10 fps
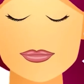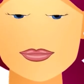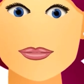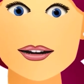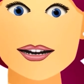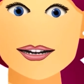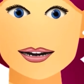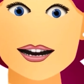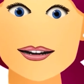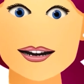This
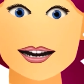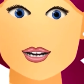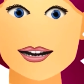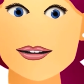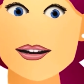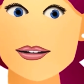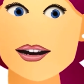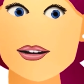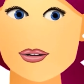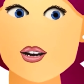symbol is a dot
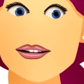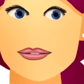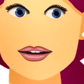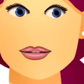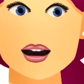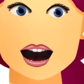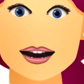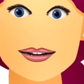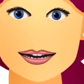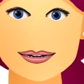on top of the
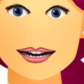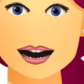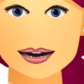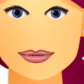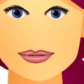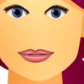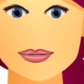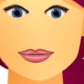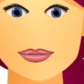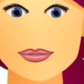letter Vav.
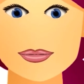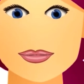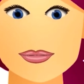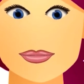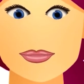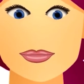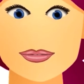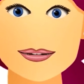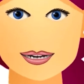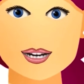
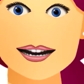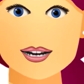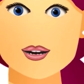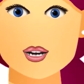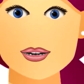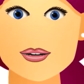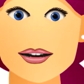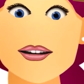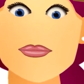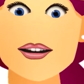It tells us to
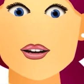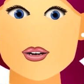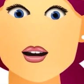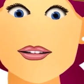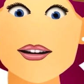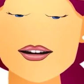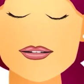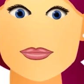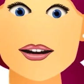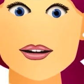pronounce the
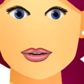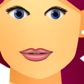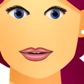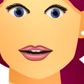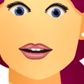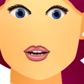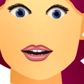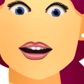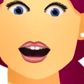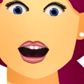letter Vav as the
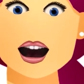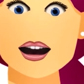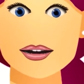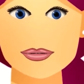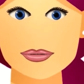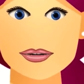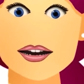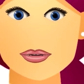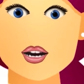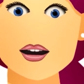vowel A,
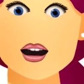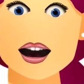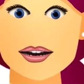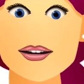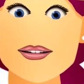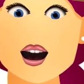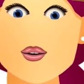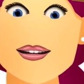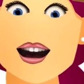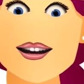like the O of the
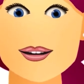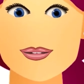word off.